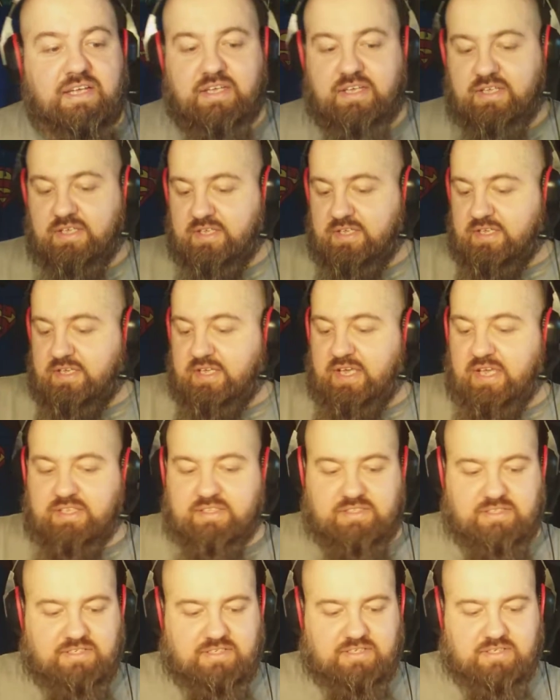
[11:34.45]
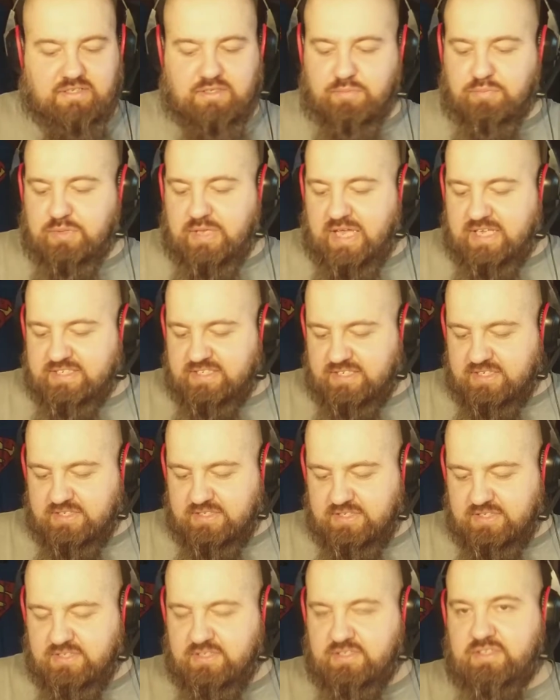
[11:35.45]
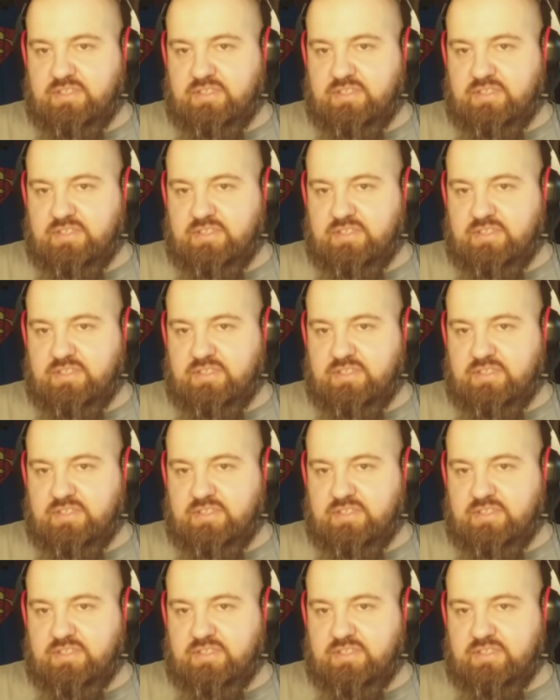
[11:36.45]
It's the plastic is